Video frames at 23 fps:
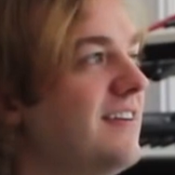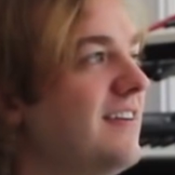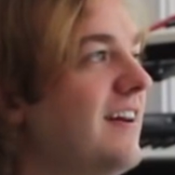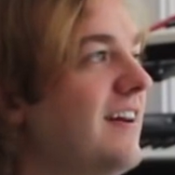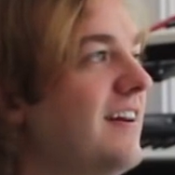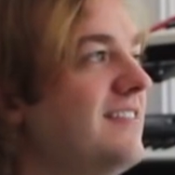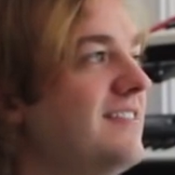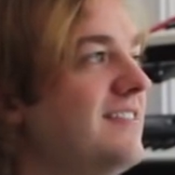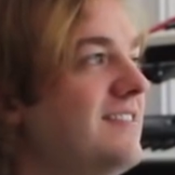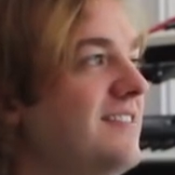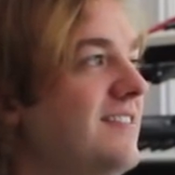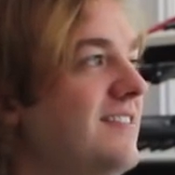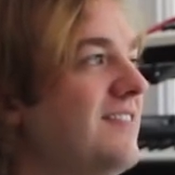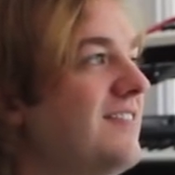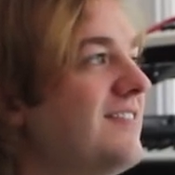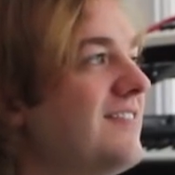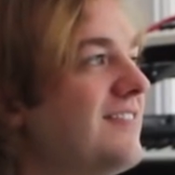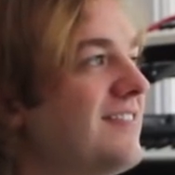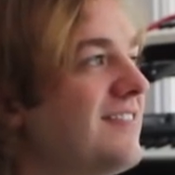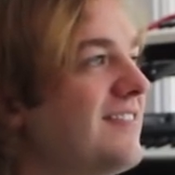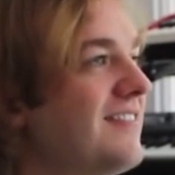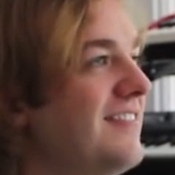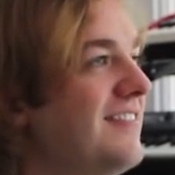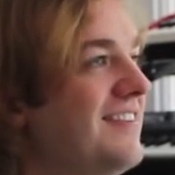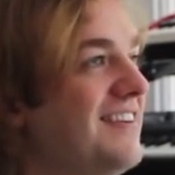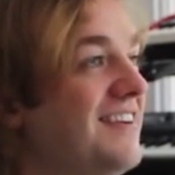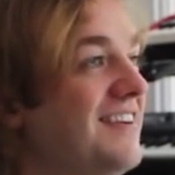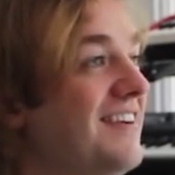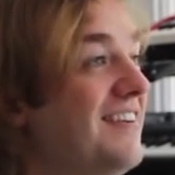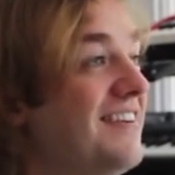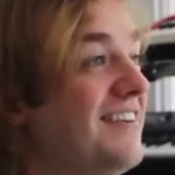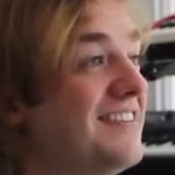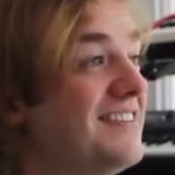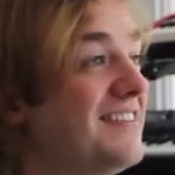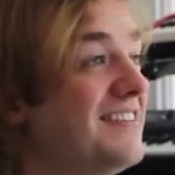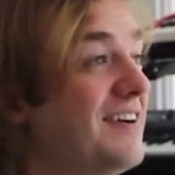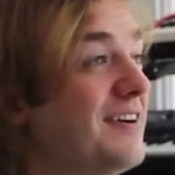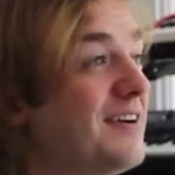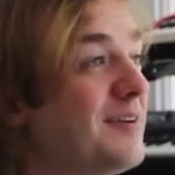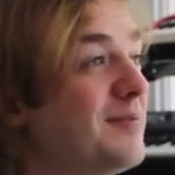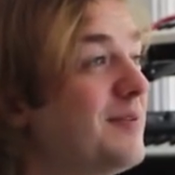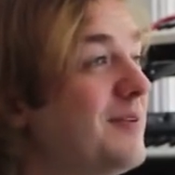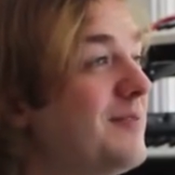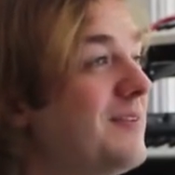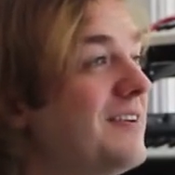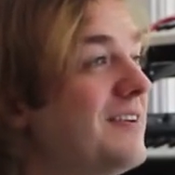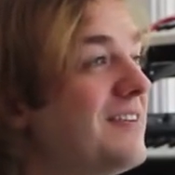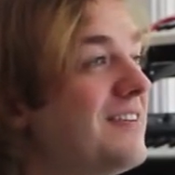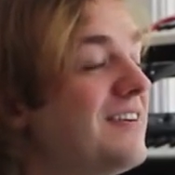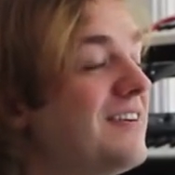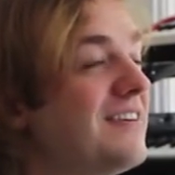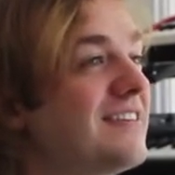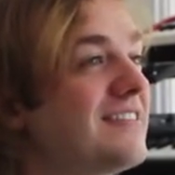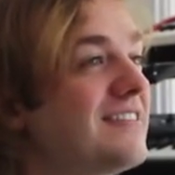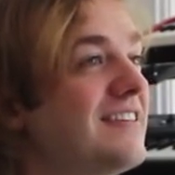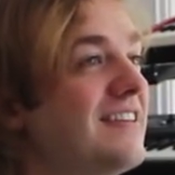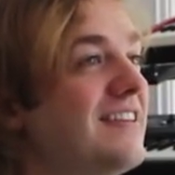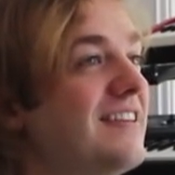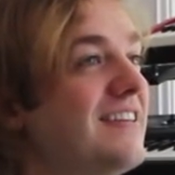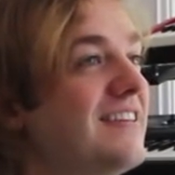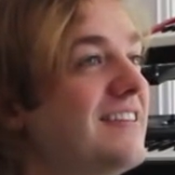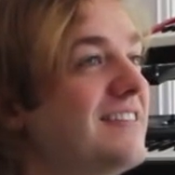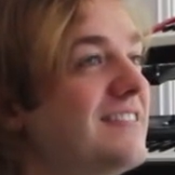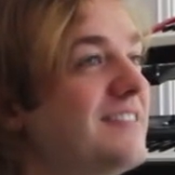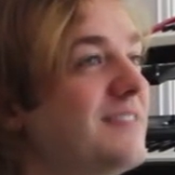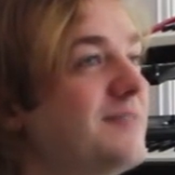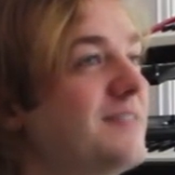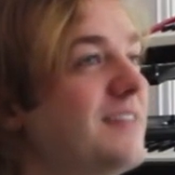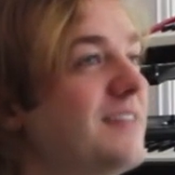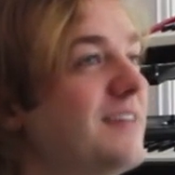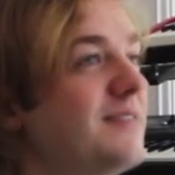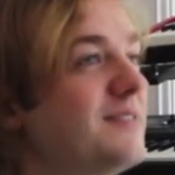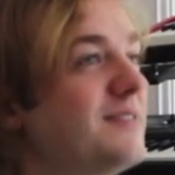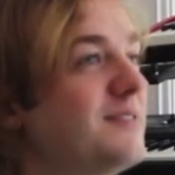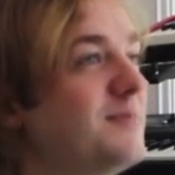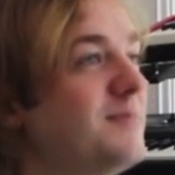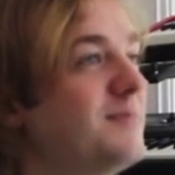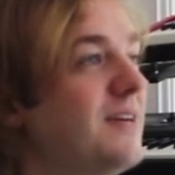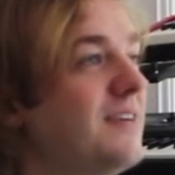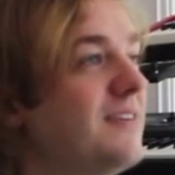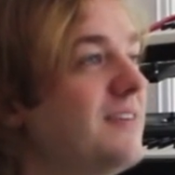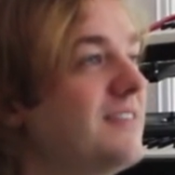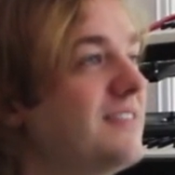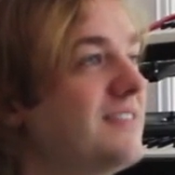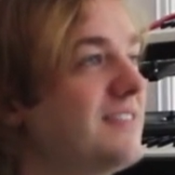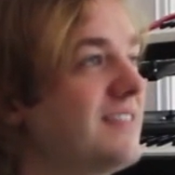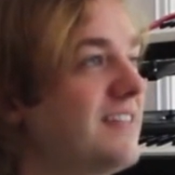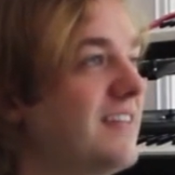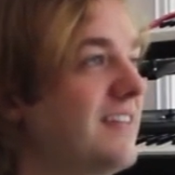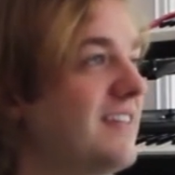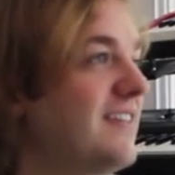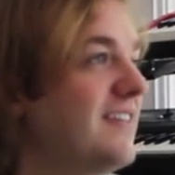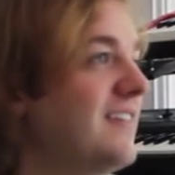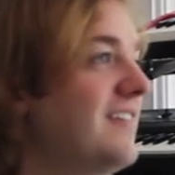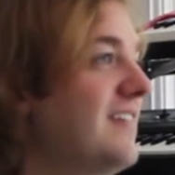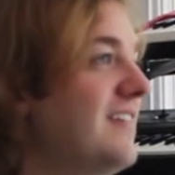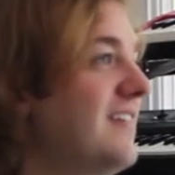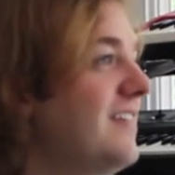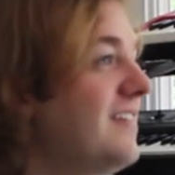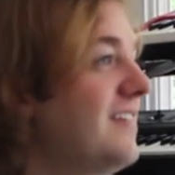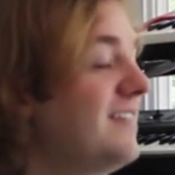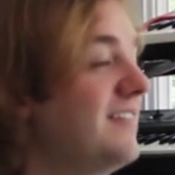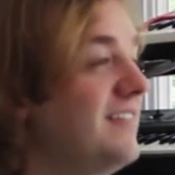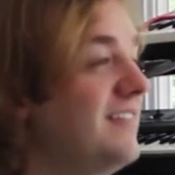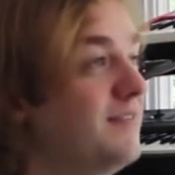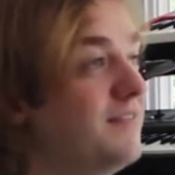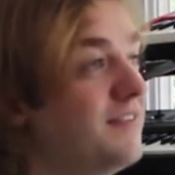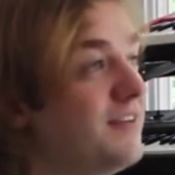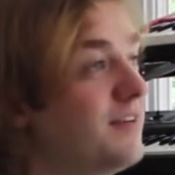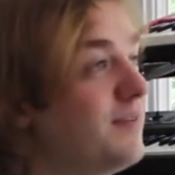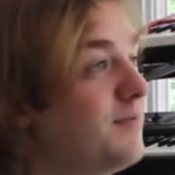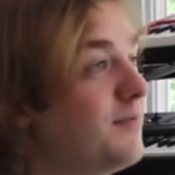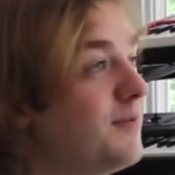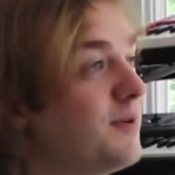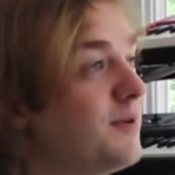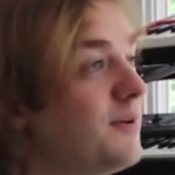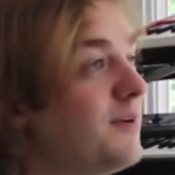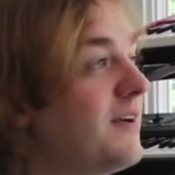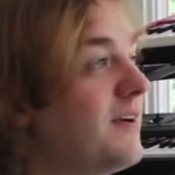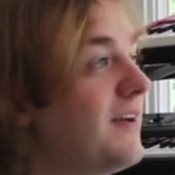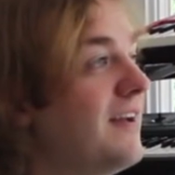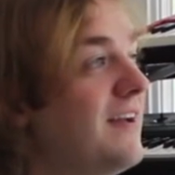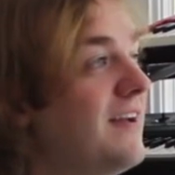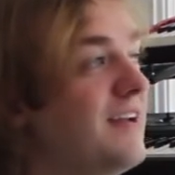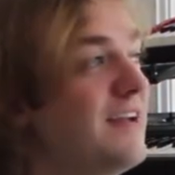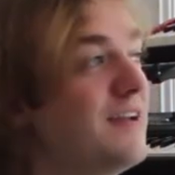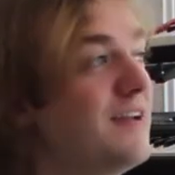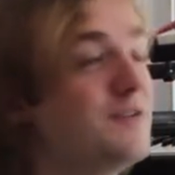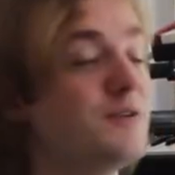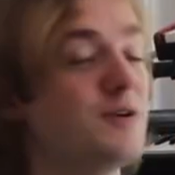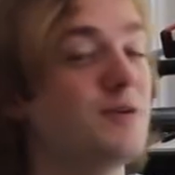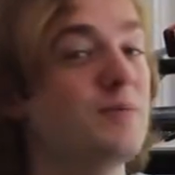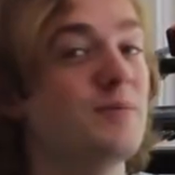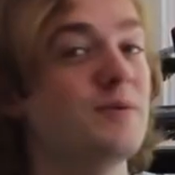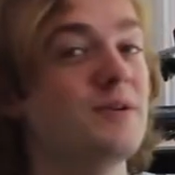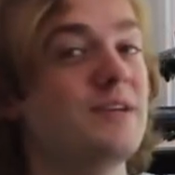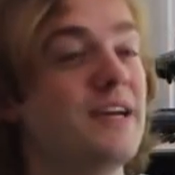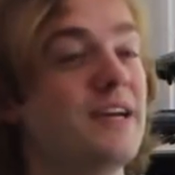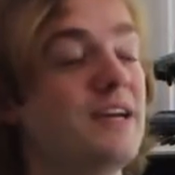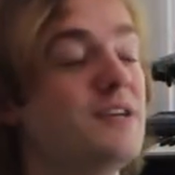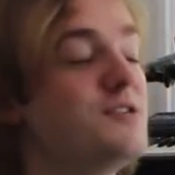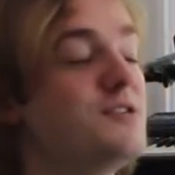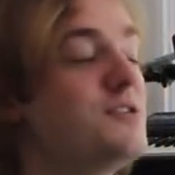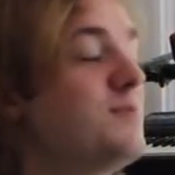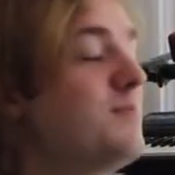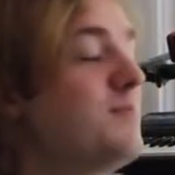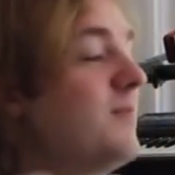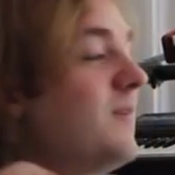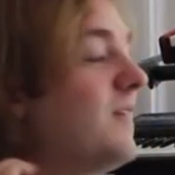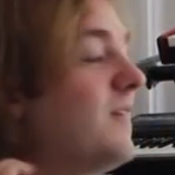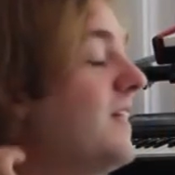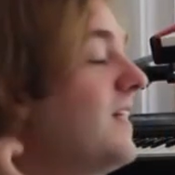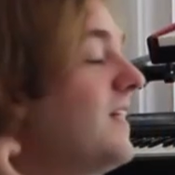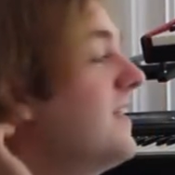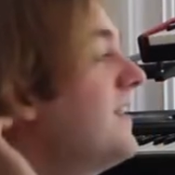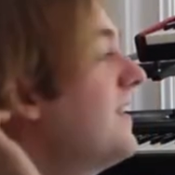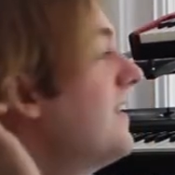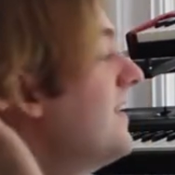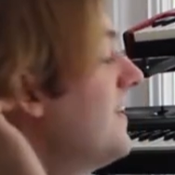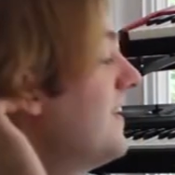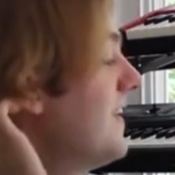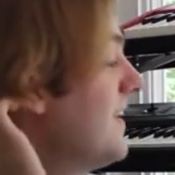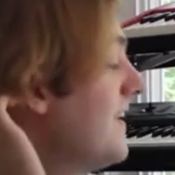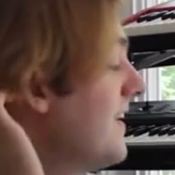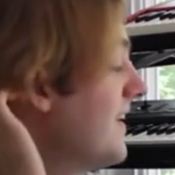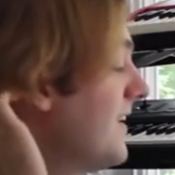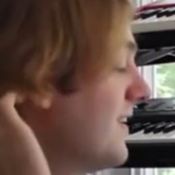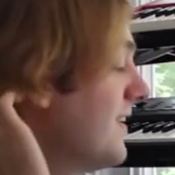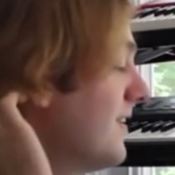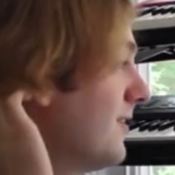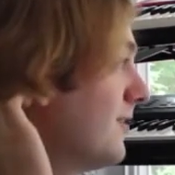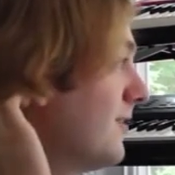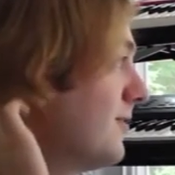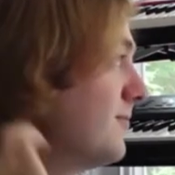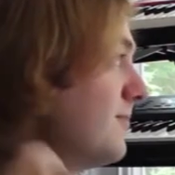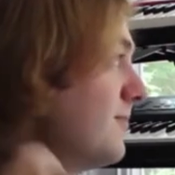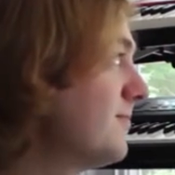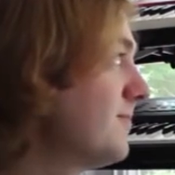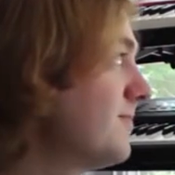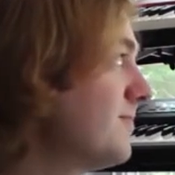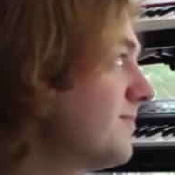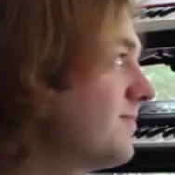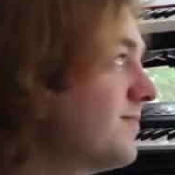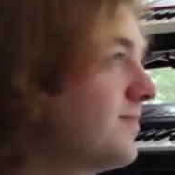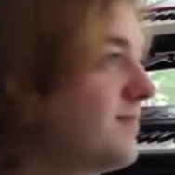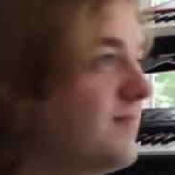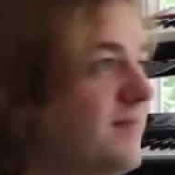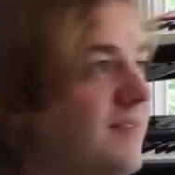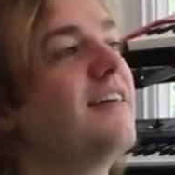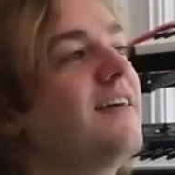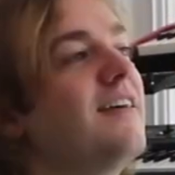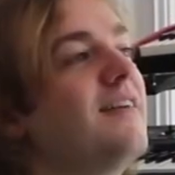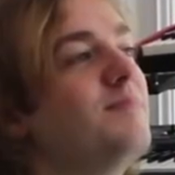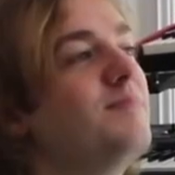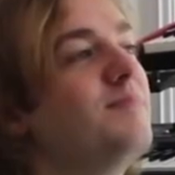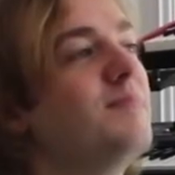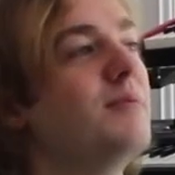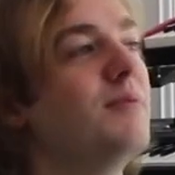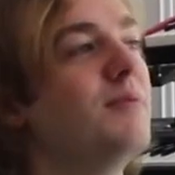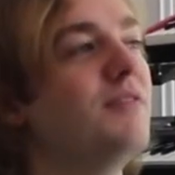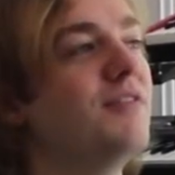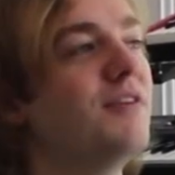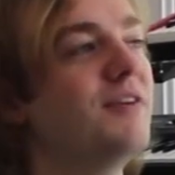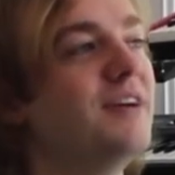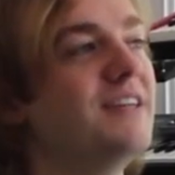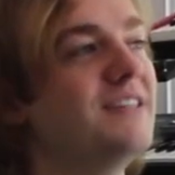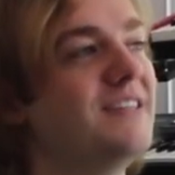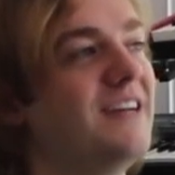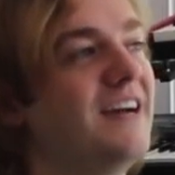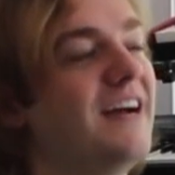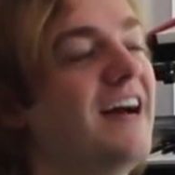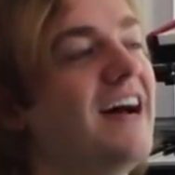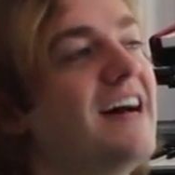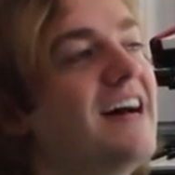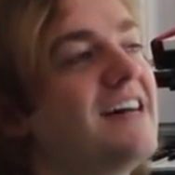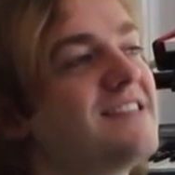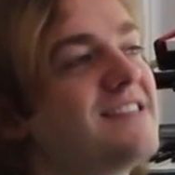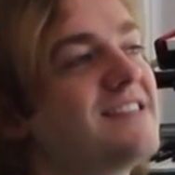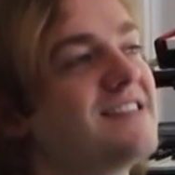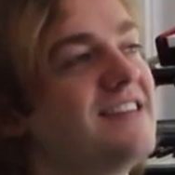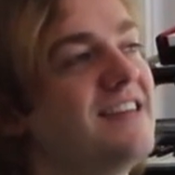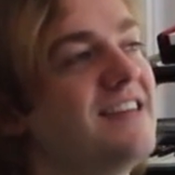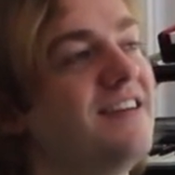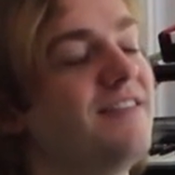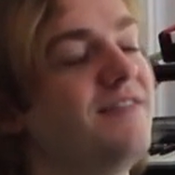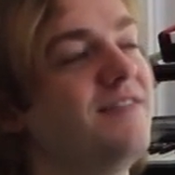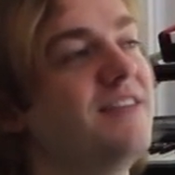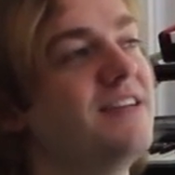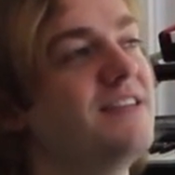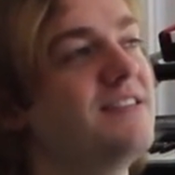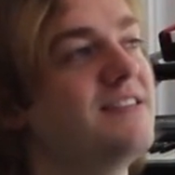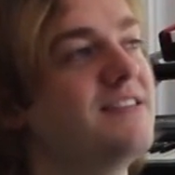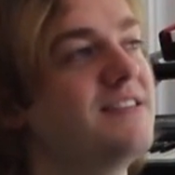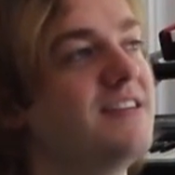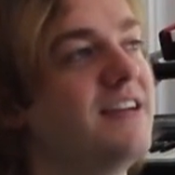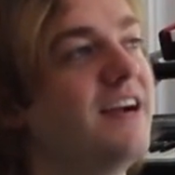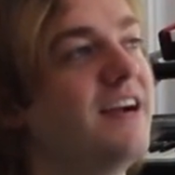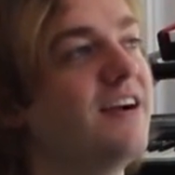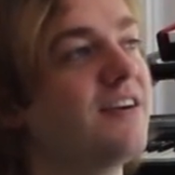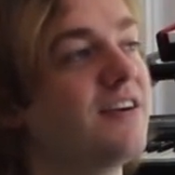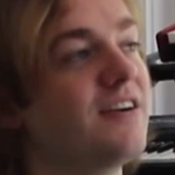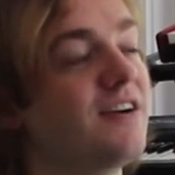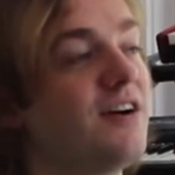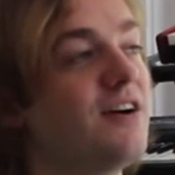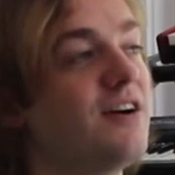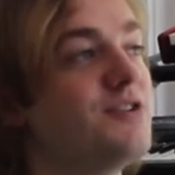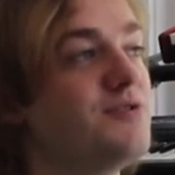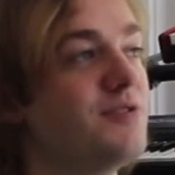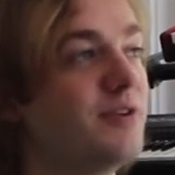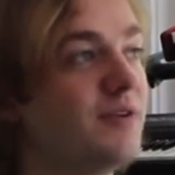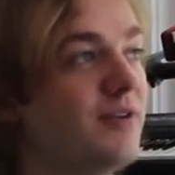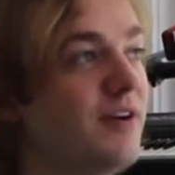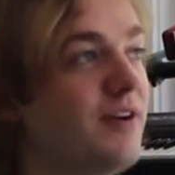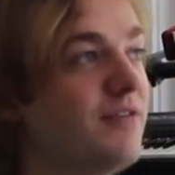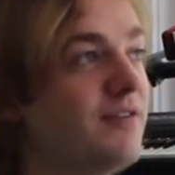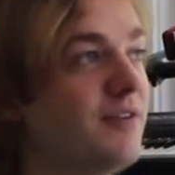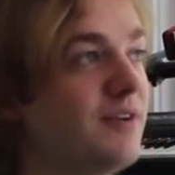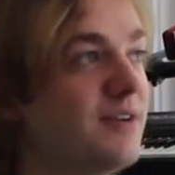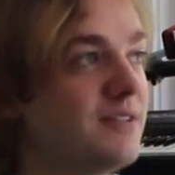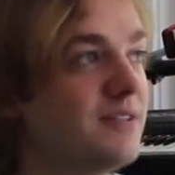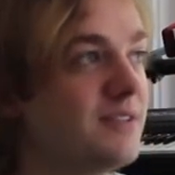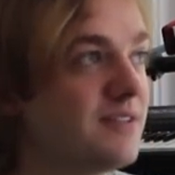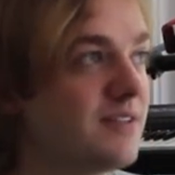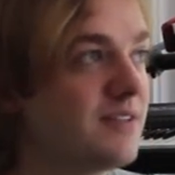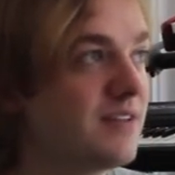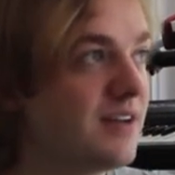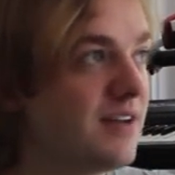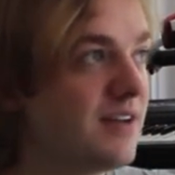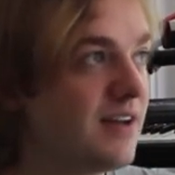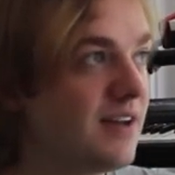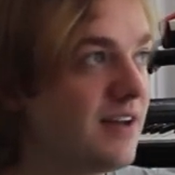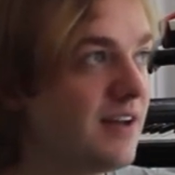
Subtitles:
I just don't really know how to talk about my lyrics. I think sometimes it's better just like leave it up for interpretation, but people have always asked if this is an Eric Andre reference.